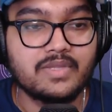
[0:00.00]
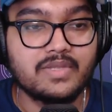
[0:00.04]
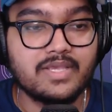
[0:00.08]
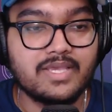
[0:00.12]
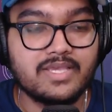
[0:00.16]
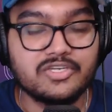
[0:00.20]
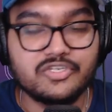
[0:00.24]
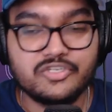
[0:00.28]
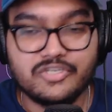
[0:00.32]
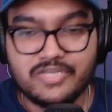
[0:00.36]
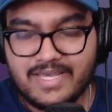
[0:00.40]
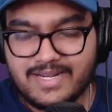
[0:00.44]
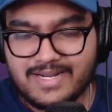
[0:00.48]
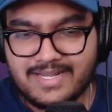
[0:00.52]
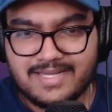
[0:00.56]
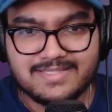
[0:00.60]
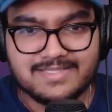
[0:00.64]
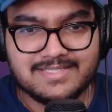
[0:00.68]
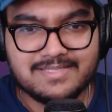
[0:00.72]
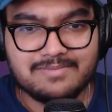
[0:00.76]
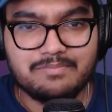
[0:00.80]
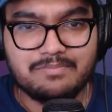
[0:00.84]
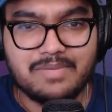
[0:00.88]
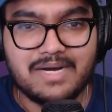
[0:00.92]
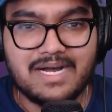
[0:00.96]
And shout out
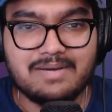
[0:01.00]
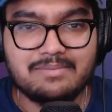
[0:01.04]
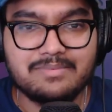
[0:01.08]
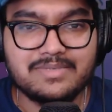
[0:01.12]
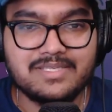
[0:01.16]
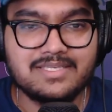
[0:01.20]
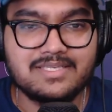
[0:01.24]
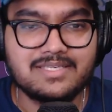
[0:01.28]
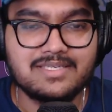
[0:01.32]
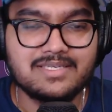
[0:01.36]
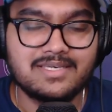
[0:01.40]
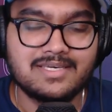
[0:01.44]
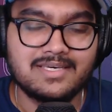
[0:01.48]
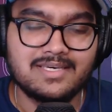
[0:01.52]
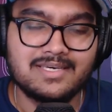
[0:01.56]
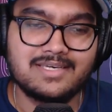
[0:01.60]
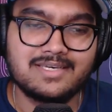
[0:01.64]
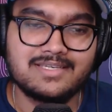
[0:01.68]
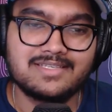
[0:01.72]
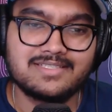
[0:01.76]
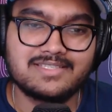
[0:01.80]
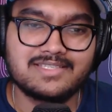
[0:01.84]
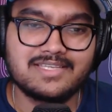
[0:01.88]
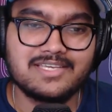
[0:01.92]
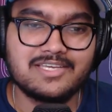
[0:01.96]
to Bobby
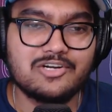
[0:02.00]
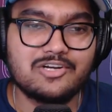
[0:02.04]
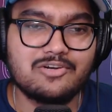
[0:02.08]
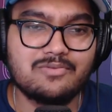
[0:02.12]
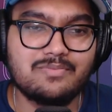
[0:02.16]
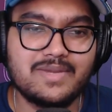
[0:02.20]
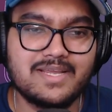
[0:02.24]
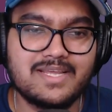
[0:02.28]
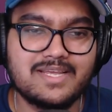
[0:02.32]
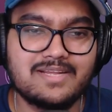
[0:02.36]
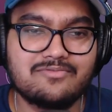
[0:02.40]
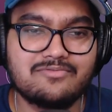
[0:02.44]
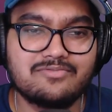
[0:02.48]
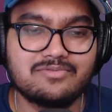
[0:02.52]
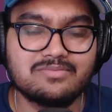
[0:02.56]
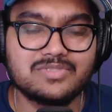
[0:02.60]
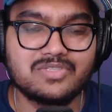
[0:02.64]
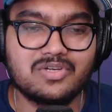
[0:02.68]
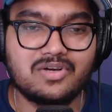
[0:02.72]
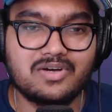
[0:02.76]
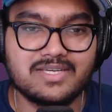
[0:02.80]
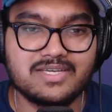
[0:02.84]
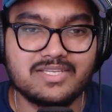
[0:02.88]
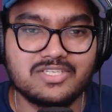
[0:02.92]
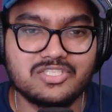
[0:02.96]
Skinner, man, from
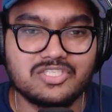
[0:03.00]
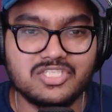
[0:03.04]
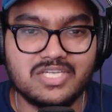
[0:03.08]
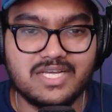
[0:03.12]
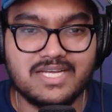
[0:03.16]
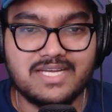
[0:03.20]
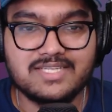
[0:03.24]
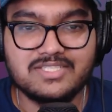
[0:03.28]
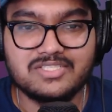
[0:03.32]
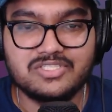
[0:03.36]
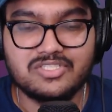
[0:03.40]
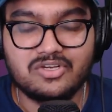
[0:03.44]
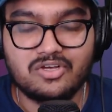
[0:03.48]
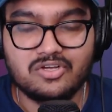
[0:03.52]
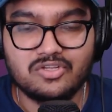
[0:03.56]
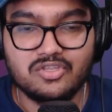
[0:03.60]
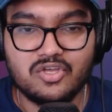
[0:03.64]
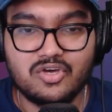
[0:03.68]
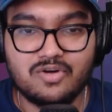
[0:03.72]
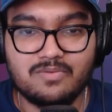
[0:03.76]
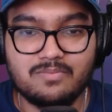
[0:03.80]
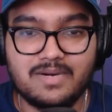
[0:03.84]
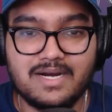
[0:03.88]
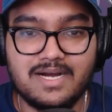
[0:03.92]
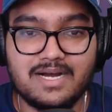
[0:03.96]
Talking Giants. Y'all
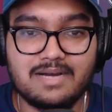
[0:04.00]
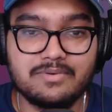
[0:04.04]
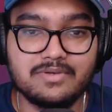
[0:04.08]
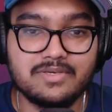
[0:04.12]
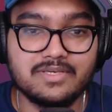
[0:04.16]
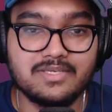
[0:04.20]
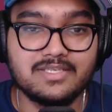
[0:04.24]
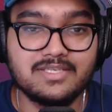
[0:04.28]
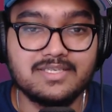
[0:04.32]
know Bobby.